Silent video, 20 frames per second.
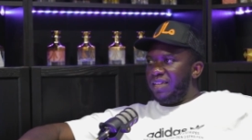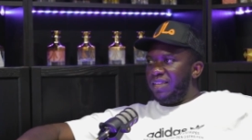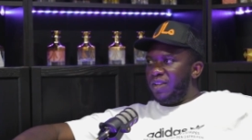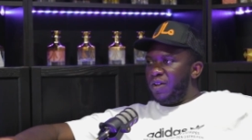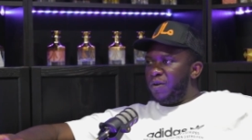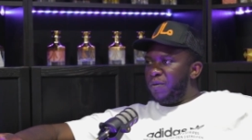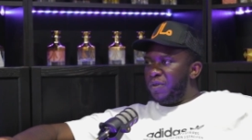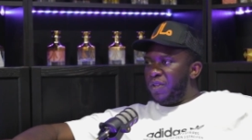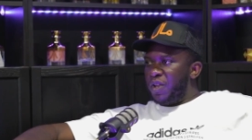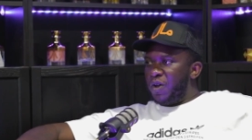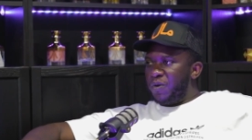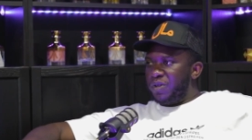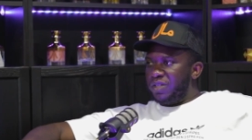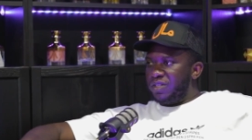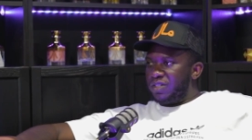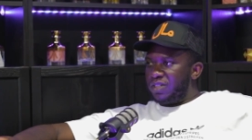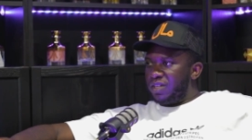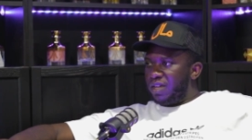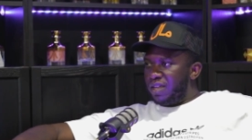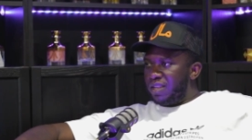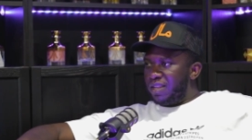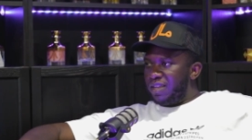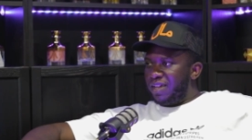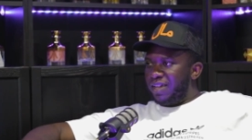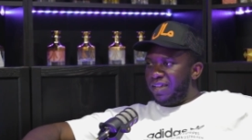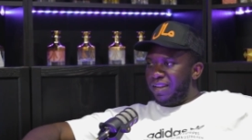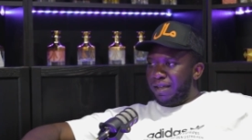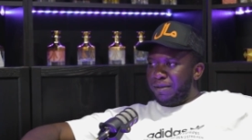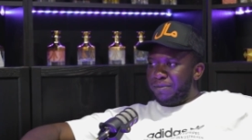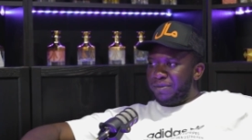No, inshallah,
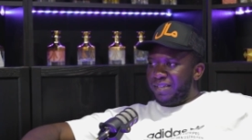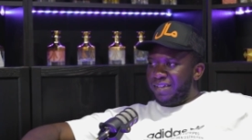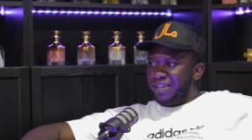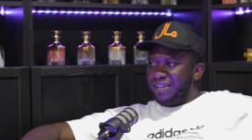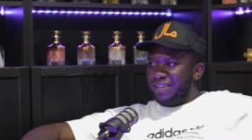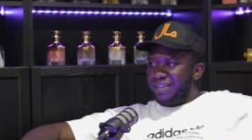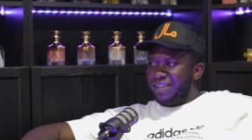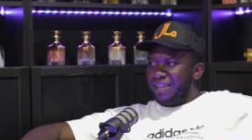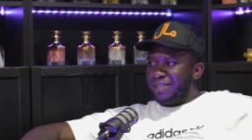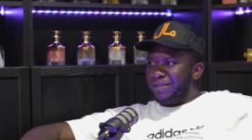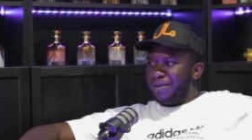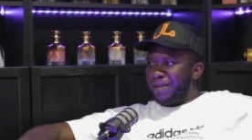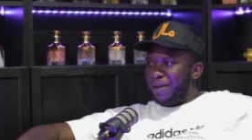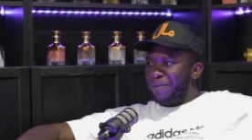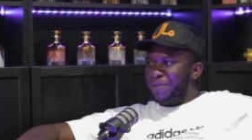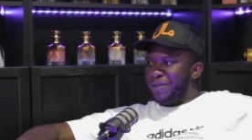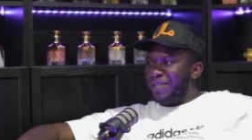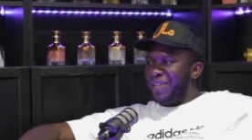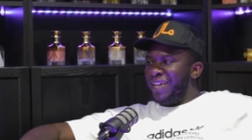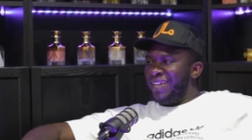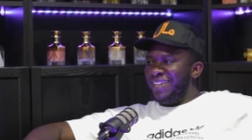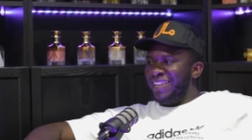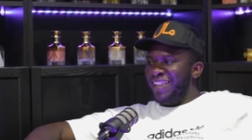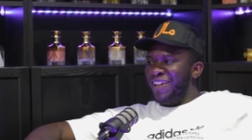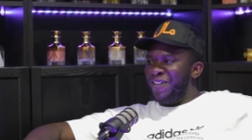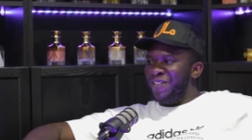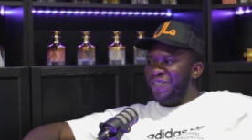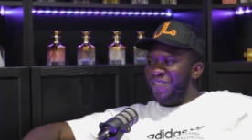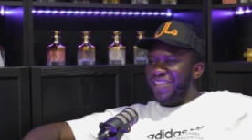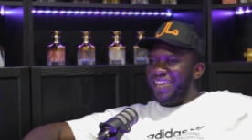you know what I'm saying? That's what happens when you
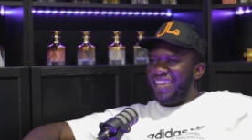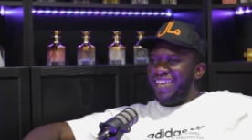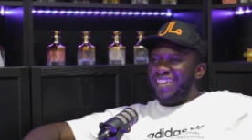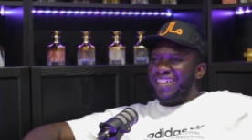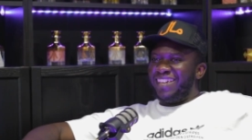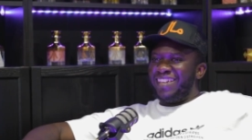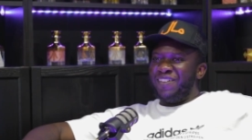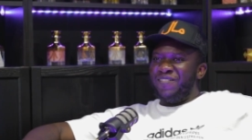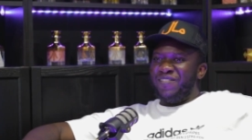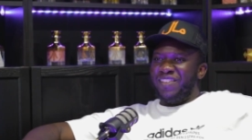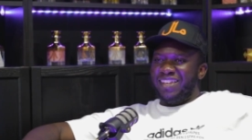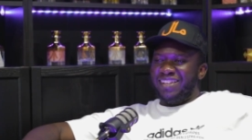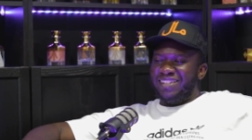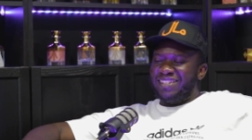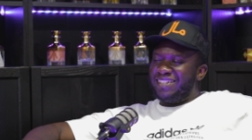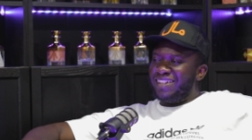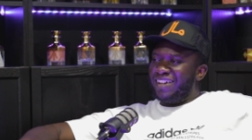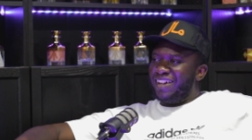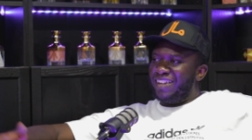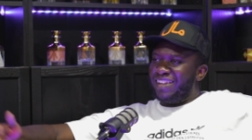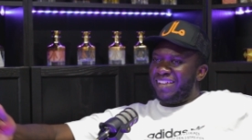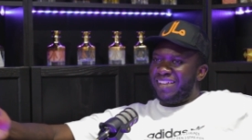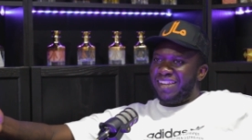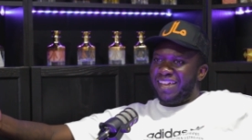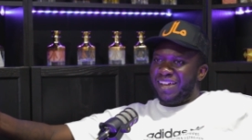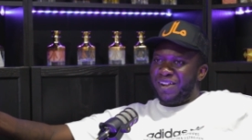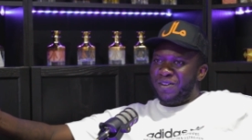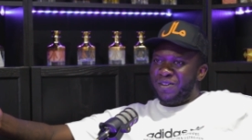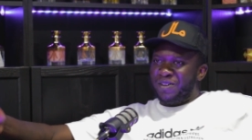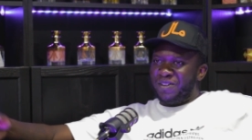don't give the inshallah.
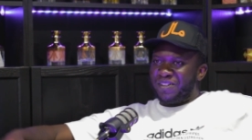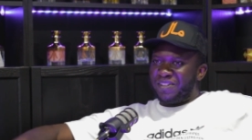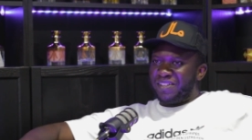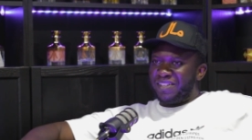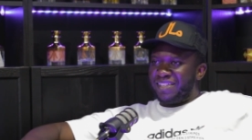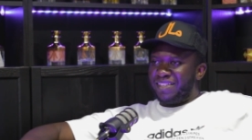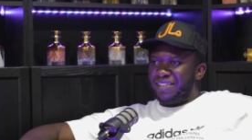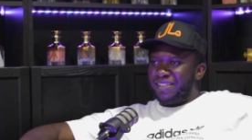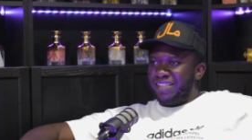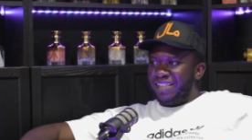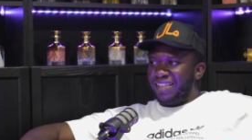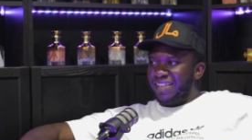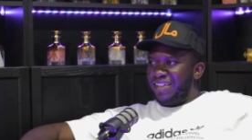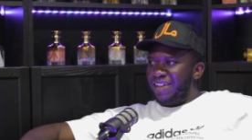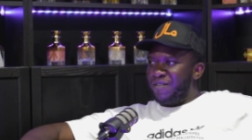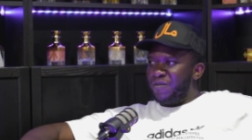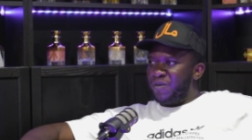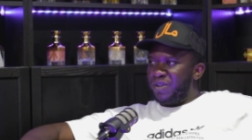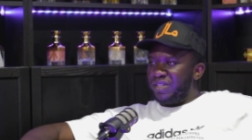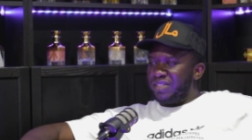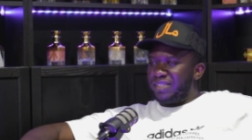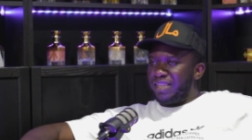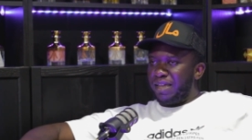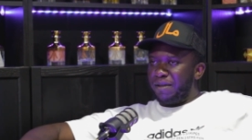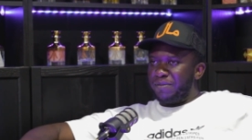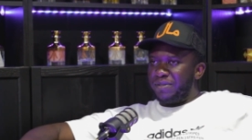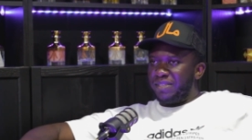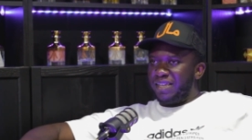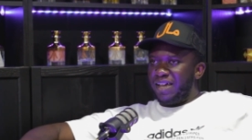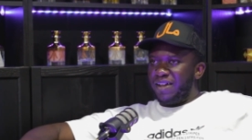Now look, everyone's
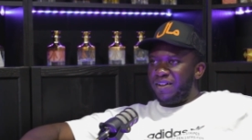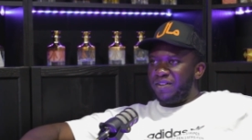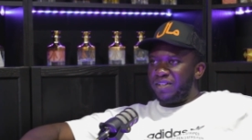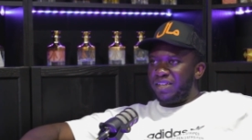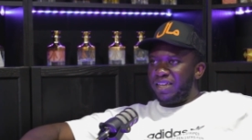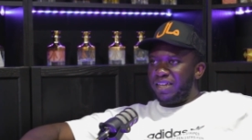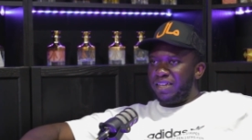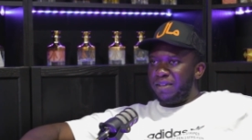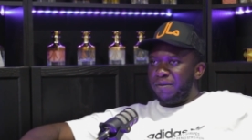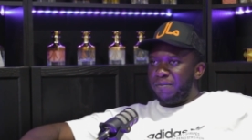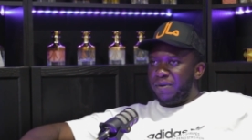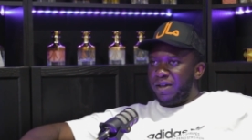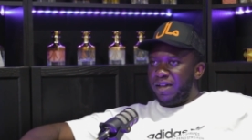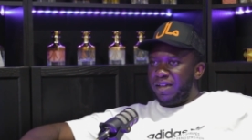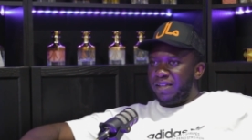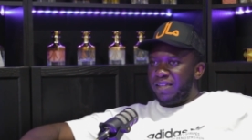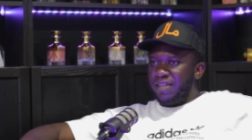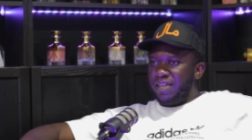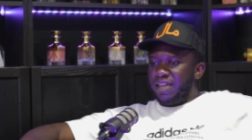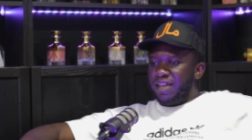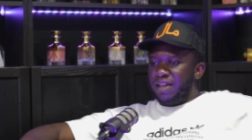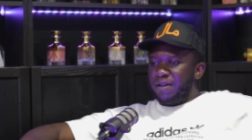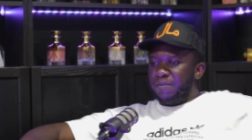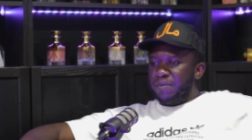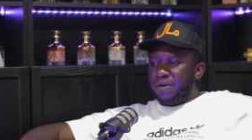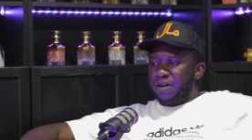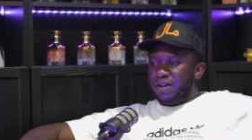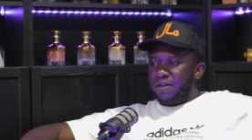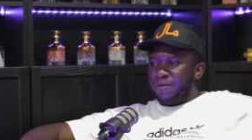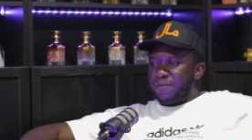tapped out, kicking back.
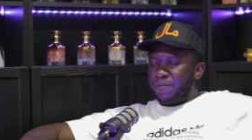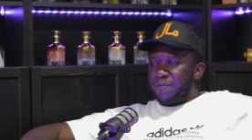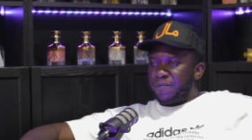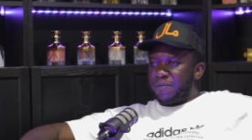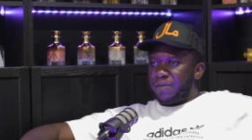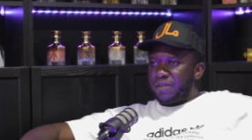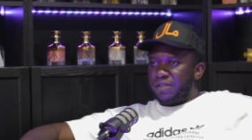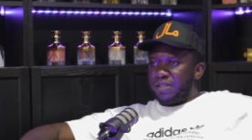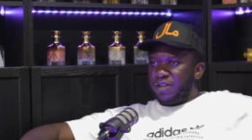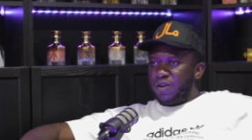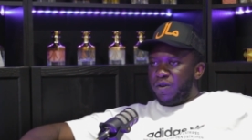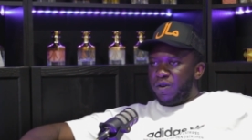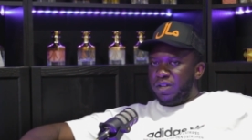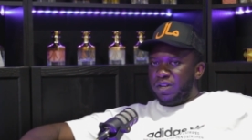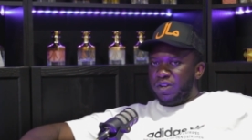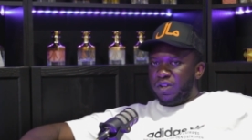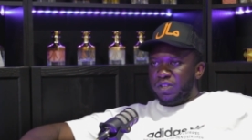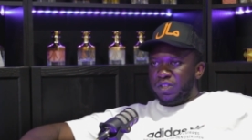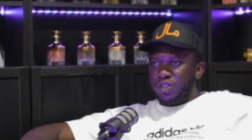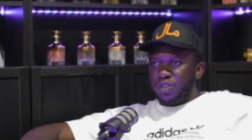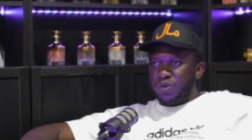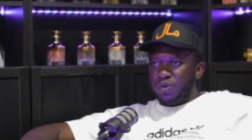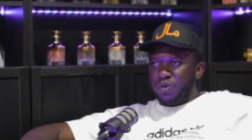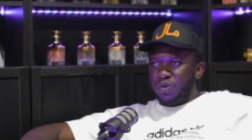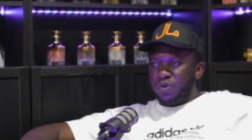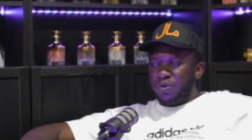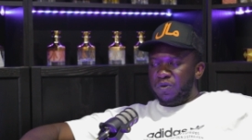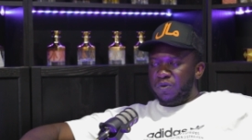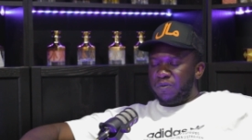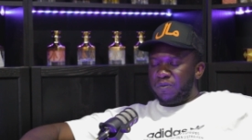But going on
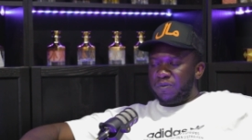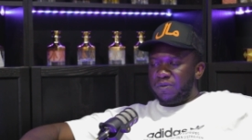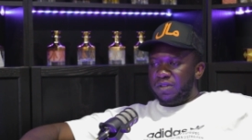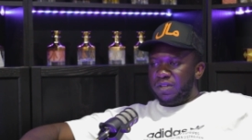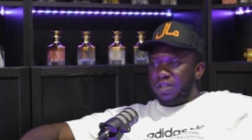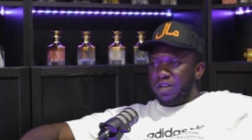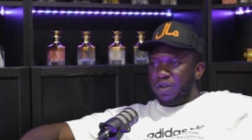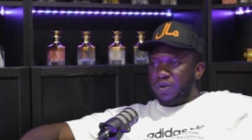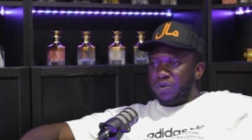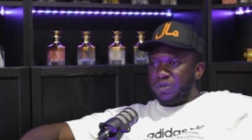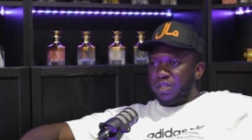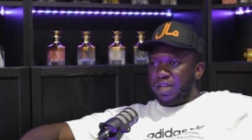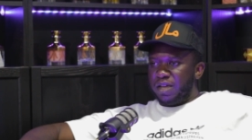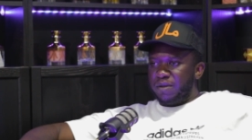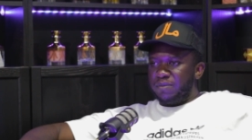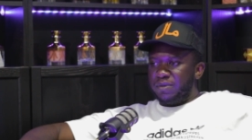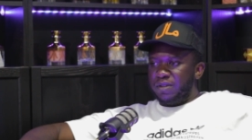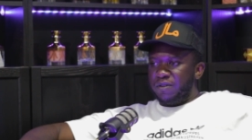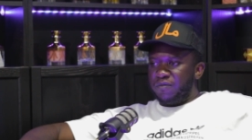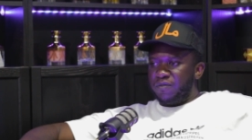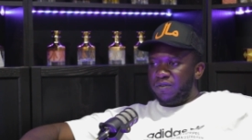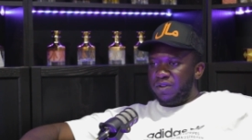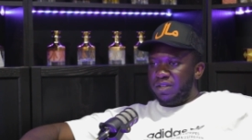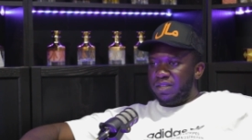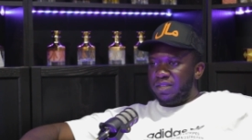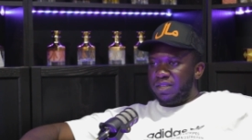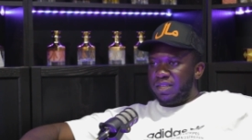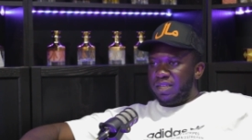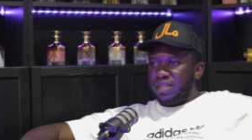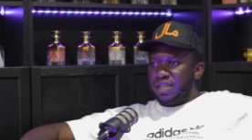to, you know, something
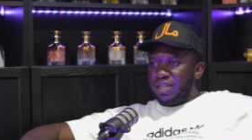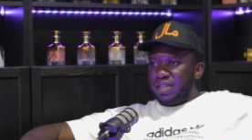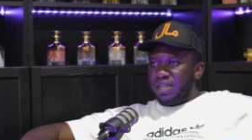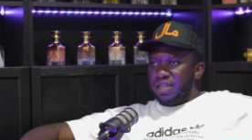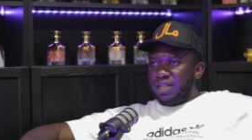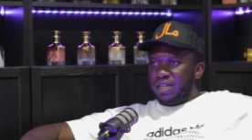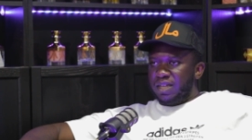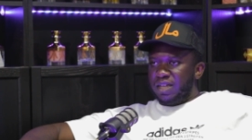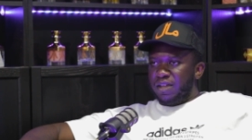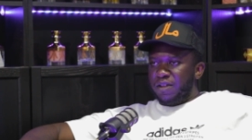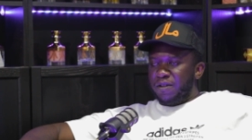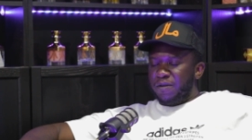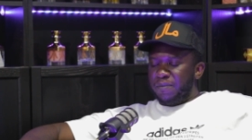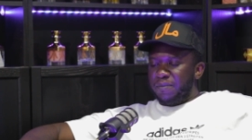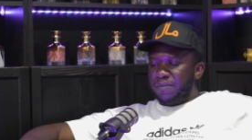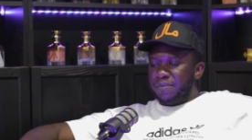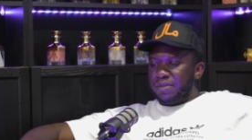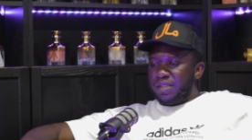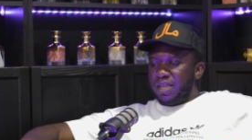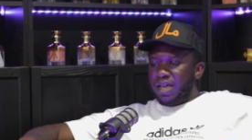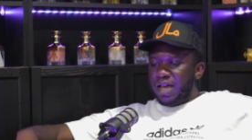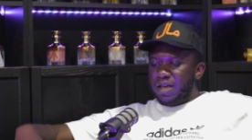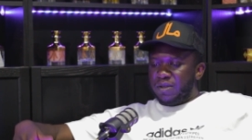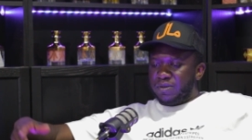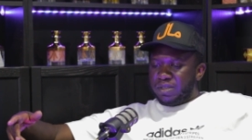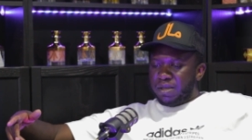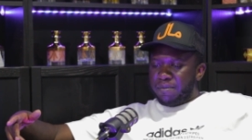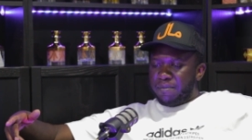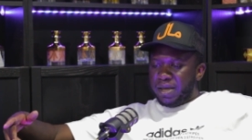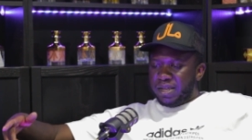different,
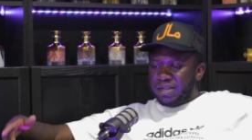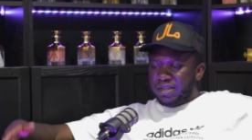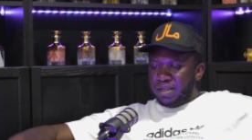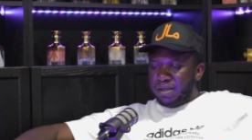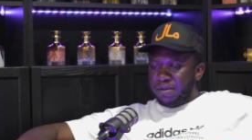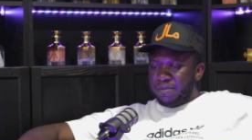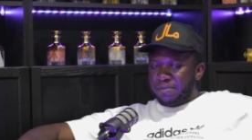how's the man